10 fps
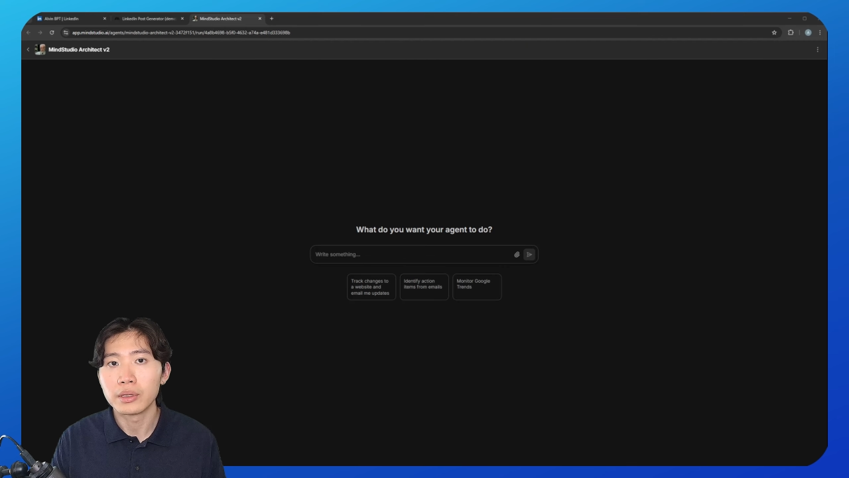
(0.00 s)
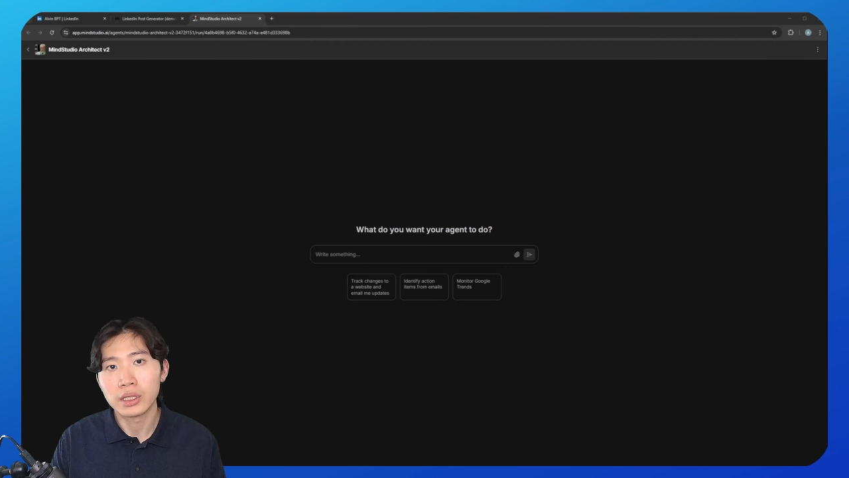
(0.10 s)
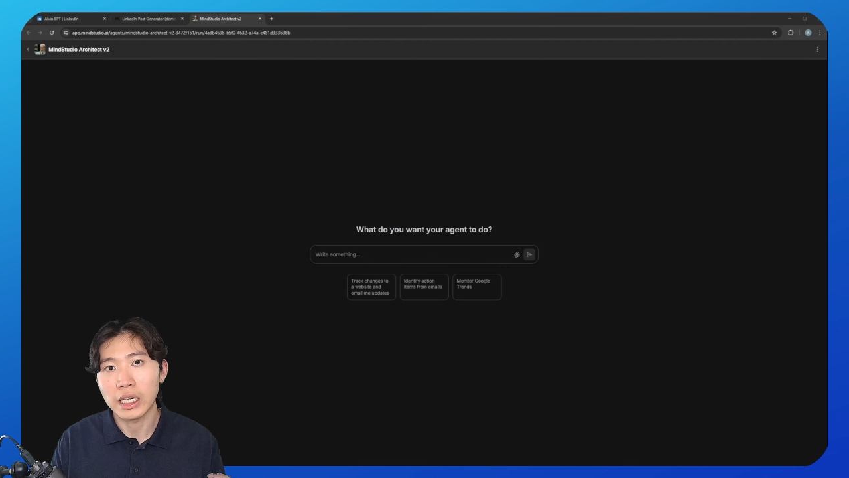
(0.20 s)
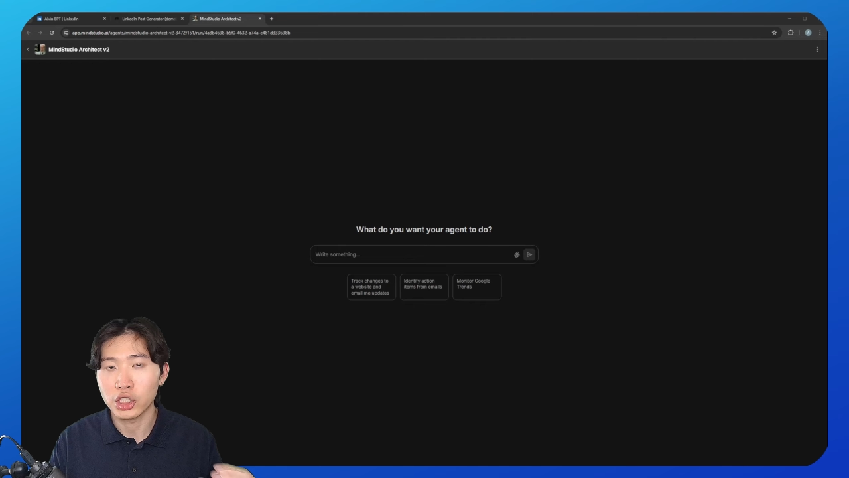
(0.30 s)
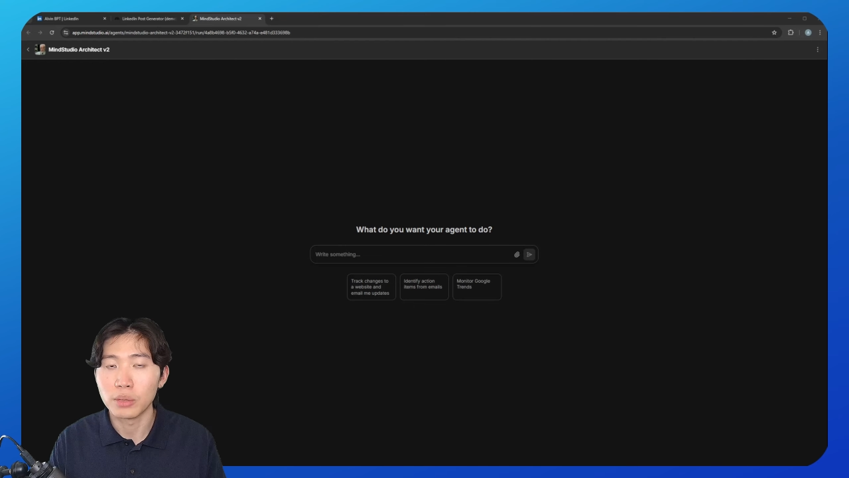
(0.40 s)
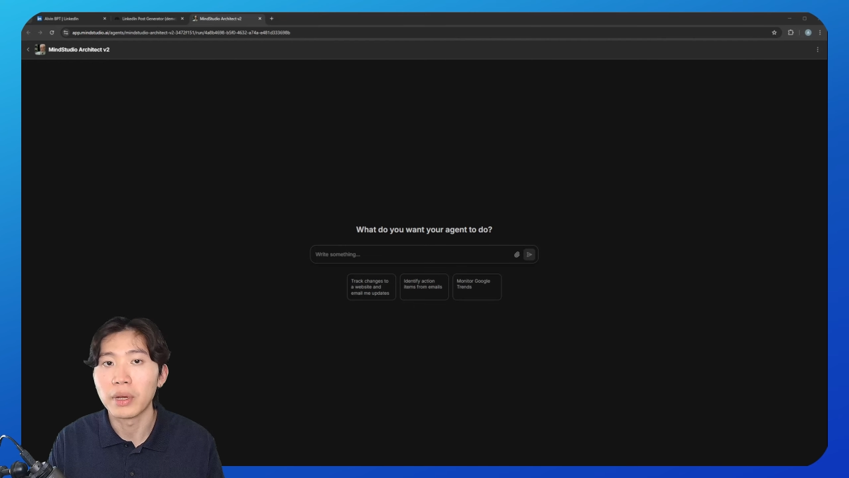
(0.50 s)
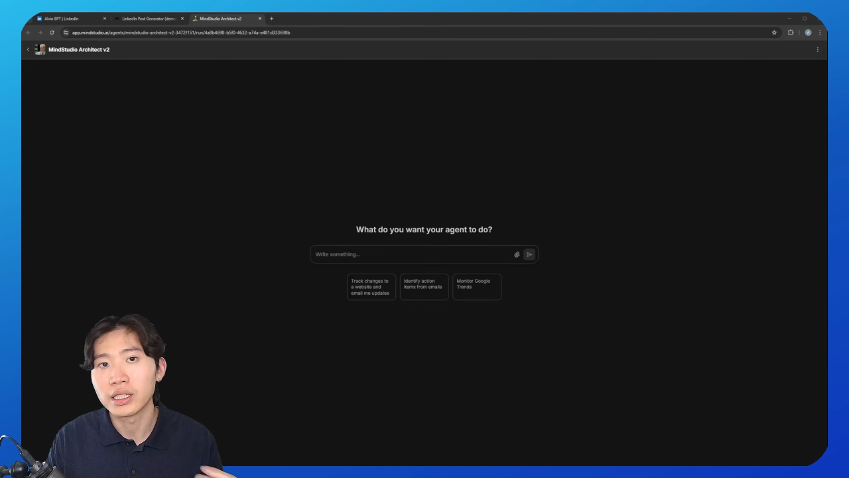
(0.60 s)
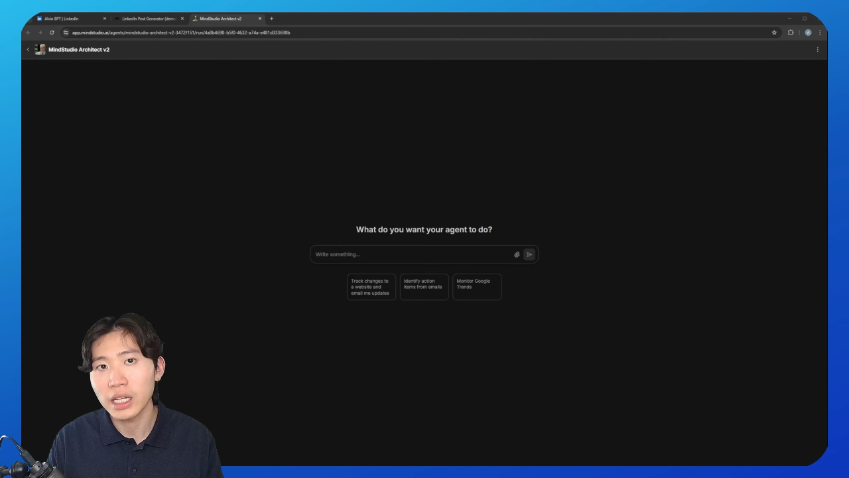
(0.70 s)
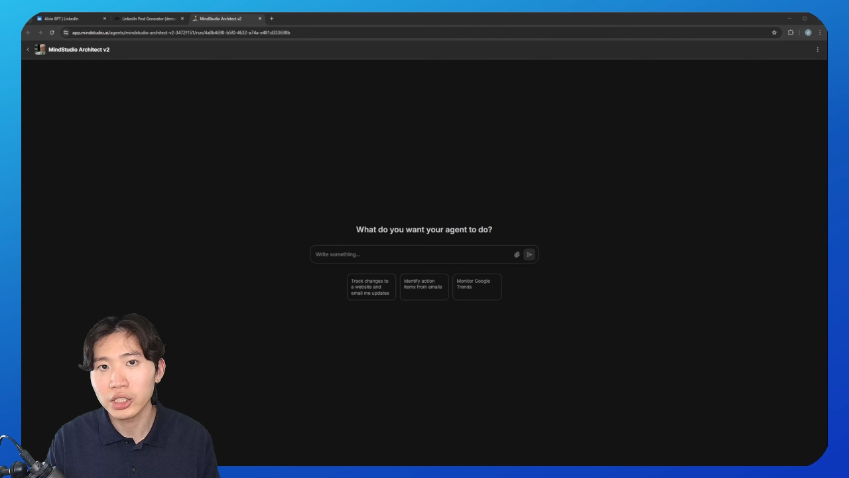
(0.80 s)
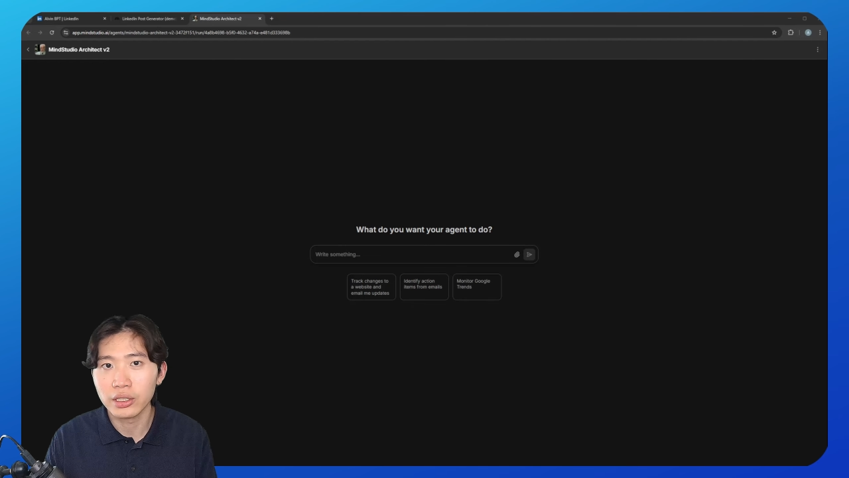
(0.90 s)
section by
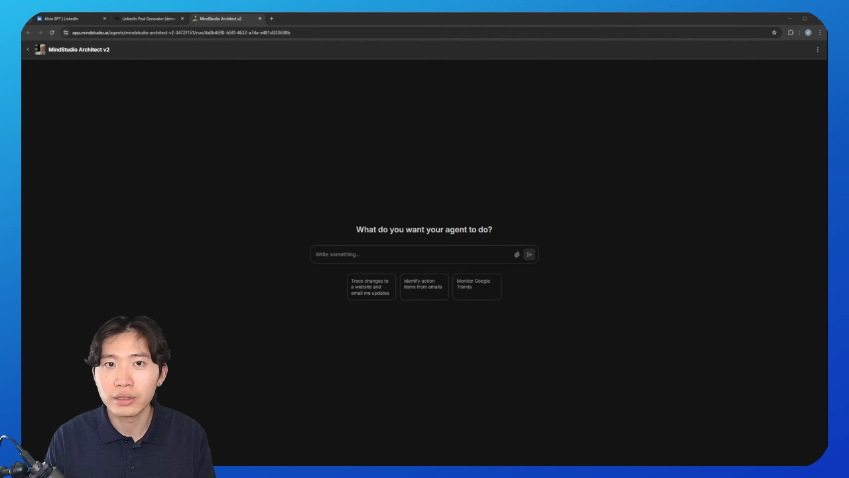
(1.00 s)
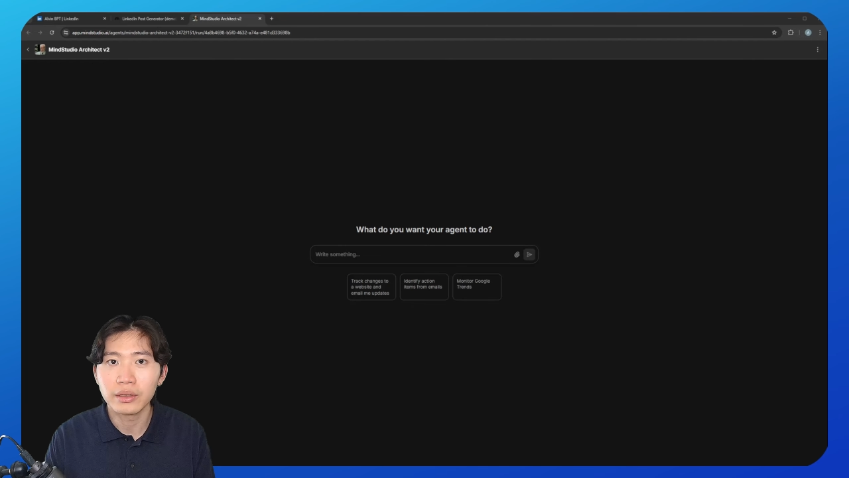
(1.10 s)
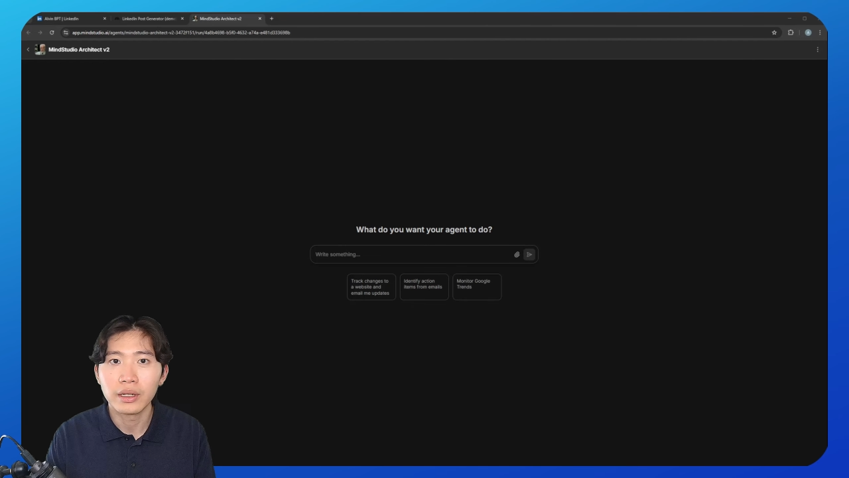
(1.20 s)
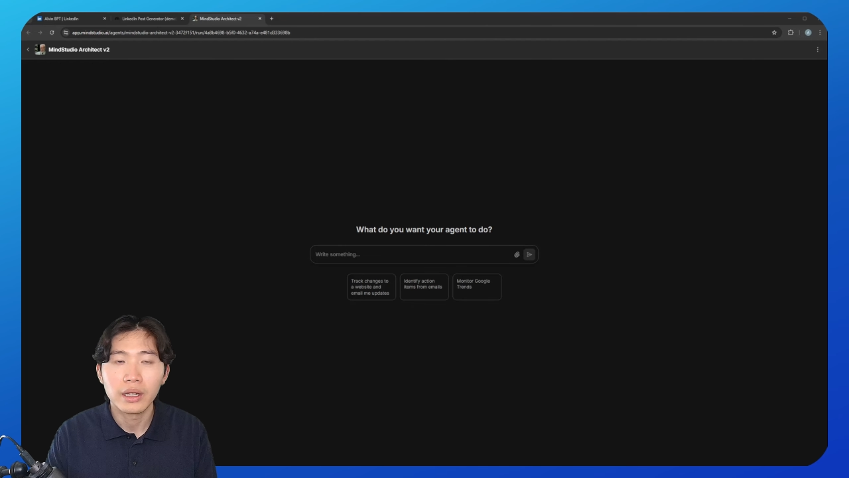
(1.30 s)
section